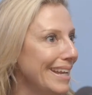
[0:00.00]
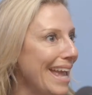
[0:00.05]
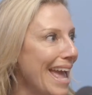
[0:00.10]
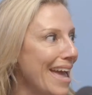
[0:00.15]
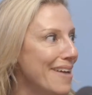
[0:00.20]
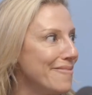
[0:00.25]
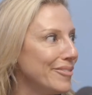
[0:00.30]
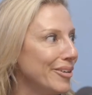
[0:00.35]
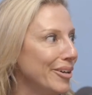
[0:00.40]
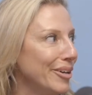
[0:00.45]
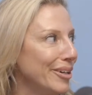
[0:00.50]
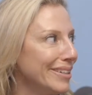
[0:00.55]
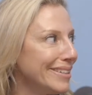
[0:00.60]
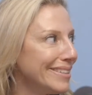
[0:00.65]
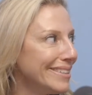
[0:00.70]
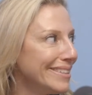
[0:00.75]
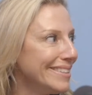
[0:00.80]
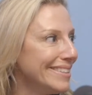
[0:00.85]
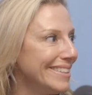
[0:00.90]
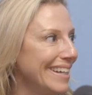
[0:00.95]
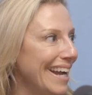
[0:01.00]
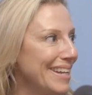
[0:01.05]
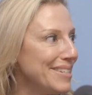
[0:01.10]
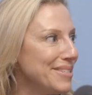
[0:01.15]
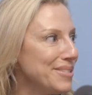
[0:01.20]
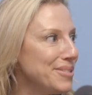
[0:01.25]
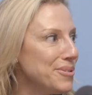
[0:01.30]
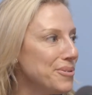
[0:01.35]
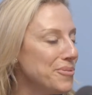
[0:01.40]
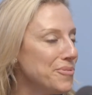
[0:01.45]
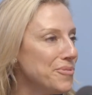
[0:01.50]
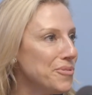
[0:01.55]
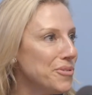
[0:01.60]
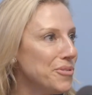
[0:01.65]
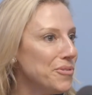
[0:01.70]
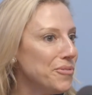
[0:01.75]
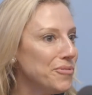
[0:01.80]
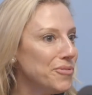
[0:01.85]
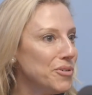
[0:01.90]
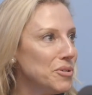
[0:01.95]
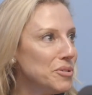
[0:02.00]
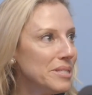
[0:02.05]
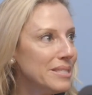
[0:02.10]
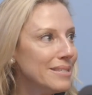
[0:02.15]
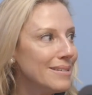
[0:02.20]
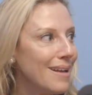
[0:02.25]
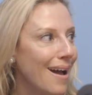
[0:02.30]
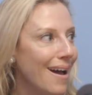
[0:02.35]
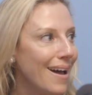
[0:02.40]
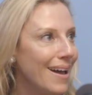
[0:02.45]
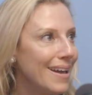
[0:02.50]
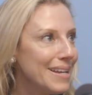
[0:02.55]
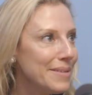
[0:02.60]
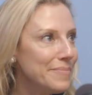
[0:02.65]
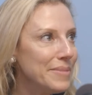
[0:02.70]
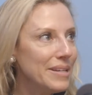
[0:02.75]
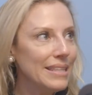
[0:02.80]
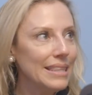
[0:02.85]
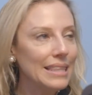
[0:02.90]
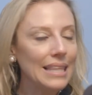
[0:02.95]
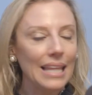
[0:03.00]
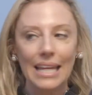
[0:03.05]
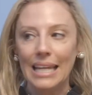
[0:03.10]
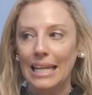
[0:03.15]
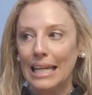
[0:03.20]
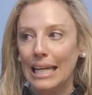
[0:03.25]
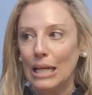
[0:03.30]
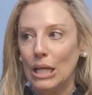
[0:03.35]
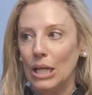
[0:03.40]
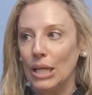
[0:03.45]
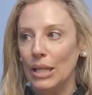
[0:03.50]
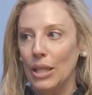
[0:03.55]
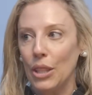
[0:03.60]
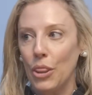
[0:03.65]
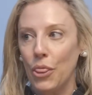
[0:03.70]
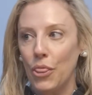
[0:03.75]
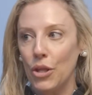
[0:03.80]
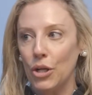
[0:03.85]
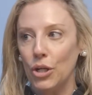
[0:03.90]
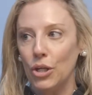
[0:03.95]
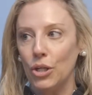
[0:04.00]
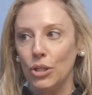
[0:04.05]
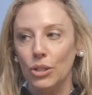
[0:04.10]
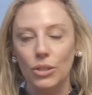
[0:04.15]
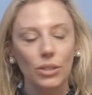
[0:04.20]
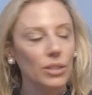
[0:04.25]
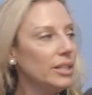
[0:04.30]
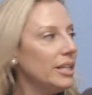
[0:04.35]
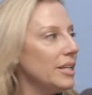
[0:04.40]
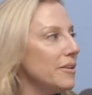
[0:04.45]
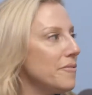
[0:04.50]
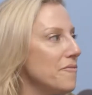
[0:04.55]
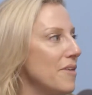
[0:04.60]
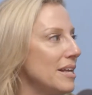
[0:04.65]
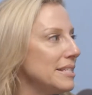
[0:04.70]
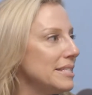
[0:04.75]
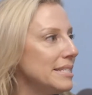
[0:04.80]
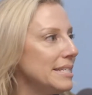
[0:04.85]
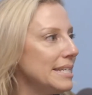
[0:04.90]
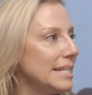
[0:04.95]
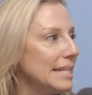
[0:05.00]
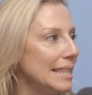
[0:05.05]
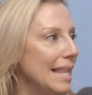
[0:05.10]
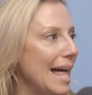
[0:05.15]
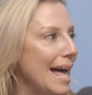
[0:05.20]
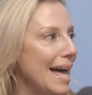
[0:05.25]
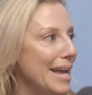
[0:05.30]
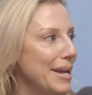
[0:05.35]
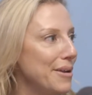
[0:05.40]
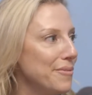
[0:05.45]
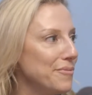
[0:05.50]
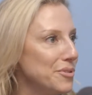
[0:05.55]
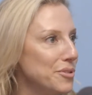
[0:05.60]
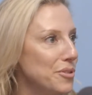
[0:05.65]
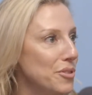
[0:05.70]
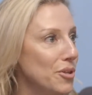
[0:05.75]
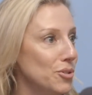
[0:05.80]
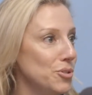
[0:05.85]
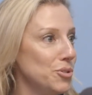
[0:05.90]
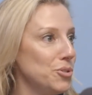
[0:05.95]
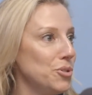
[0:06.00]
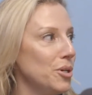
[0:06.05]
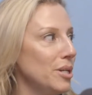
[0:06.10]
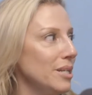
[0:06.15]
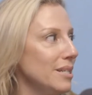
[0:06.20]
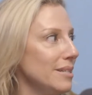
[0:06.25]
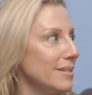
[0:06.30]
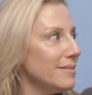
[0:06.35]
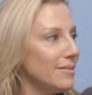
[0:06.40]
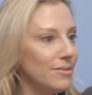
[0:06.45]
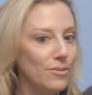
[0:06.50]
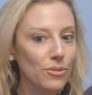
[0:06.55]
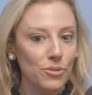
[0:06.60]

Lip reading: Ever. And so for the first time in like their investing lives, they're seeing